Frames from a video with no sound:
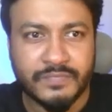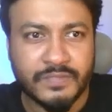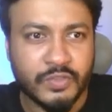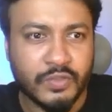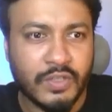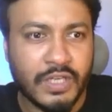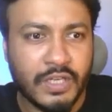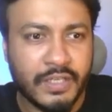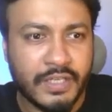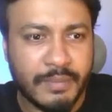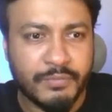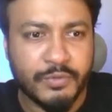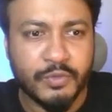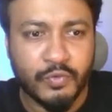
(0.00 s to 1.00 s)
So I
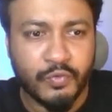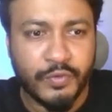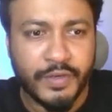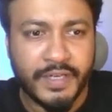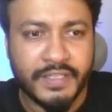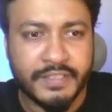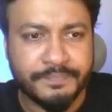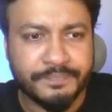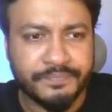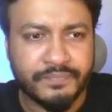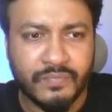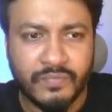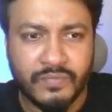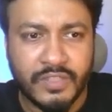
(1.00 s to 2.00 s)
have to create
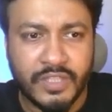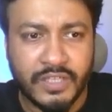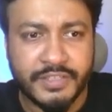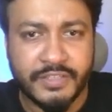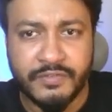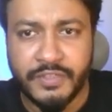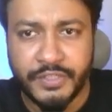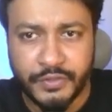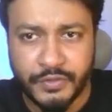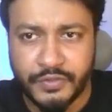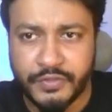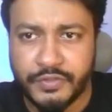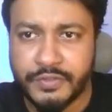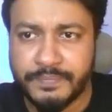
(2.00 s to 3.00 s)
30
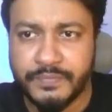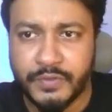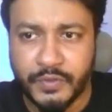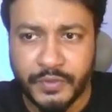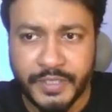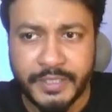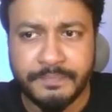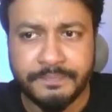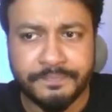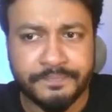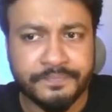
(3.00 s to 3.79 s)
videos. Okay,